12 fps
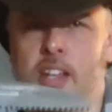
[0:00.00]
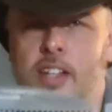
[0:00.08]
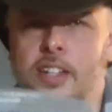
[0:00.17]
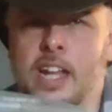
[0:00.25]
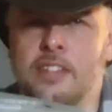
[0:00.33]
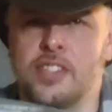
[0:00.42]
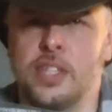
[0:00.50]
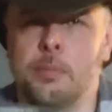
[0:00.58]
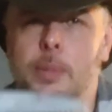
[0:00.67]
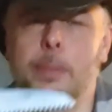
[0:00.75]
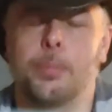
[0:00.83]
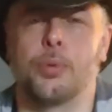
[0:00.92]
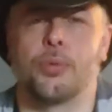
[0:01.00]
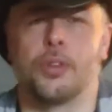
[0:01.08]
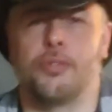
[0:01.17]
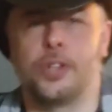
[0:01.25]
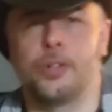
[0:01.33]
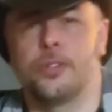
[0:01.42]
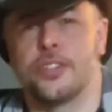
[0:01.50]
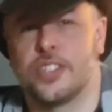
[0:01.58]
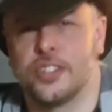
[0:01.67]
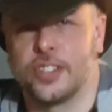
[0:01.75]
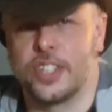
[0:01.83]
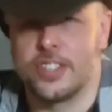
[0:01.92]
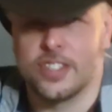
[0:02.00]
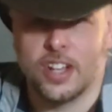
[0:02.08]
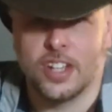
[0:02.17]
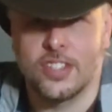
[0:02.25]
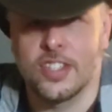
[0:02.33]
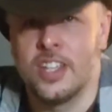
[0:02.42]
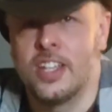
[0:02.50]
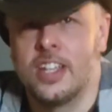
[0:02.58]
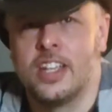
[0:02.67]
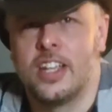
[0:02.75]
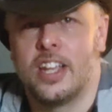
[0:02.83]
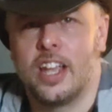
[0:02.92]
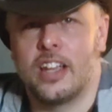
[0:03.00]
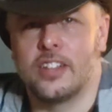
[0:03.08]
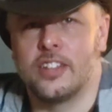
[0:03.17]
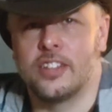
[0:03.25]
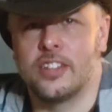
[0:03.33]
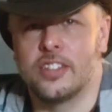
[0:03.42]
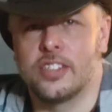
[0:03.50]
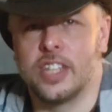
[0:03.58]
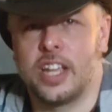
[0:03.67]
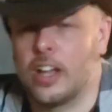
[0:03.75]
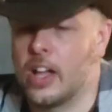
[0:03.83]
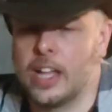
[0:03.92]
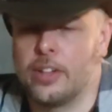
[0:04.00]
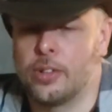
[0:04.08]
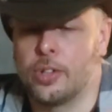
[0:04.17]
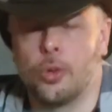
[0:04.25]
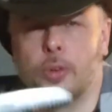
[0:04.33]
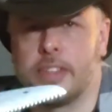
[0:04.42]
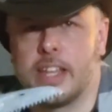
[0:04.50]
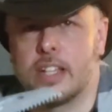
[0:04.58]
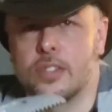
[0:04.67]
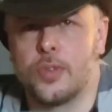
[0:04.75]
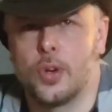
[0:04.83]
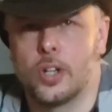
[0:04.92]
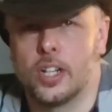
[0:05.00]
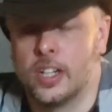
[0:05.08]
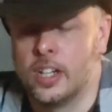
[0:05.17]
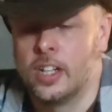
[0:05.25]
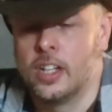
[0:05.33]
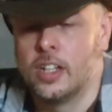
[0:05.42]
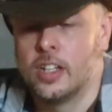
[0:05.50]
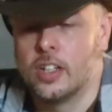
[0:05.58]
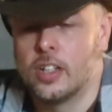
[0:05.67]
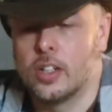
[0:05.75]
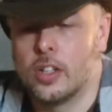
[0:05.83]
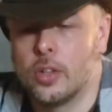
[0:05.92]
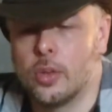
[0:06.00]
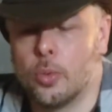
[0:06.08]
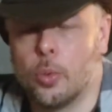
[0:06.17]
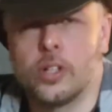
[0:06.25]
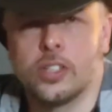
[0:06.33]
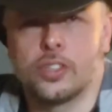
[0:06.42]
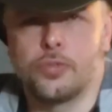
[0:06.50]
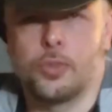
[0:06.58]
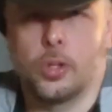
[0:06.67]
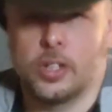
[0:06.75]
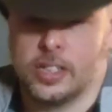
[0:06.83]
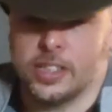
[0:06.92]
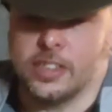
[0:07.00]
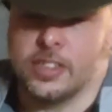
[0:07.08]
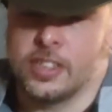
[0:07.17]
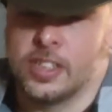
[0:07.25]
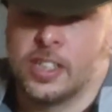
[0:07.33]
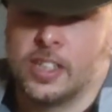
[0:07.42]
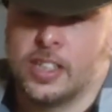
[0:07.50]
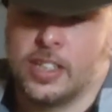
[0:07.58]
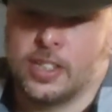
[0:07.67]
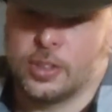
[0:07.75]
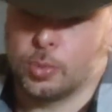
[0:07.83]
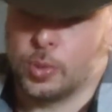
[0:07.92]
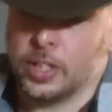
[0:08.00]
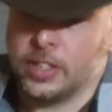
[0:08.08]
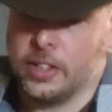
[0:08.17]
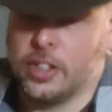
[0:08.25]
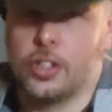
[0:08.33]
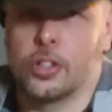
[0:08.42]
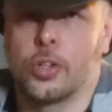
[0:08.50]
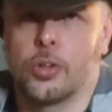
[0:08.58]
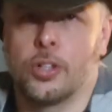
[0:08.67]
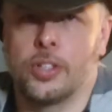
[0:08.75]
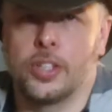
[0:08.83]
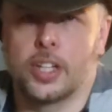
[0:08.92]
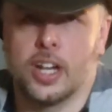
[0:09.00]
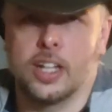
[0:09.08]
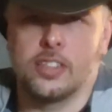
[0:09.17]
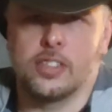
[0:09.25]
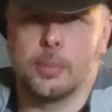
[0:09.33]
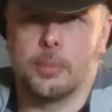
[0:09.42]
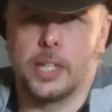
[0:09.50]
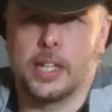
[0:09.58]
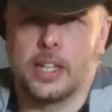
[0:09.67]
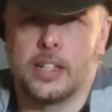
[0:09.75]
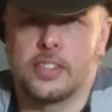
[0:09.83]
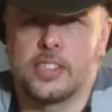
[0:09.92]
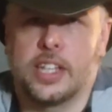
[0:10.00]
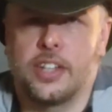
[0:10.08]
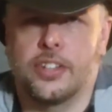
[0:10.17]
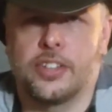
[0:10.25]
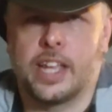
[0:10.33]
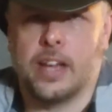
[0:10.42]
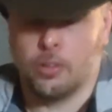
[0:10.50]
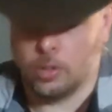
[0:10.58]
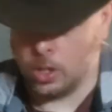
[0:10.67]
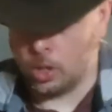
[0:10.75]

And I've seen people review the Silky saws and say, oh, I don't know what that's for. What it's for is, is when you're going to cut something, and say you're down